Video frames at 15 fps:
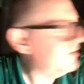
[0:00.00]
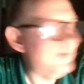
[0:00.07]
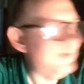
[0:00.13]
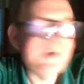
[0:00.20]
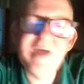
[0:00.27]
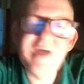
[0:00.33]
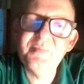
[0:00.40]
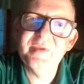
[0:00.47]
would
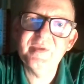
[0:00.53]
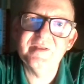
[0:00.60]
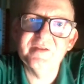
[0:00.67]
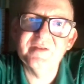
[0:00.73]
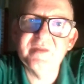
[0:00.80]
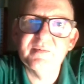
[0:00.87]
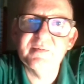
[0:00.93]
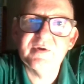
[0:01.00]
not be in the
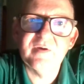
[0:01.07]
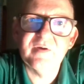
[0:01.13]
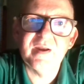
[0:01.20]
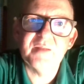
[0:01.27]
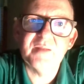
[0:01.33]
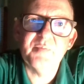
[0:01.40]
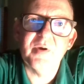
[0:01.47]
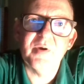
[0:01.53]

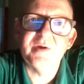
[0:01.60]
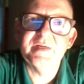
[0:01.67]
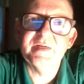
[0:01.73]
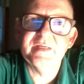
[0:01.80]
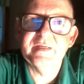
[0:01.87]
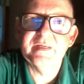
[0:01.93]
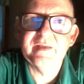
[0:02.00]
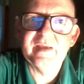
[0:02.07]
Democratic Party
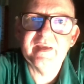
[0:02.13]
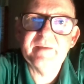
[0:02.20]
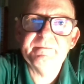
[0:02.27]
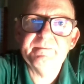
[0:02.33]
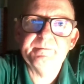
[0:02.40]
today.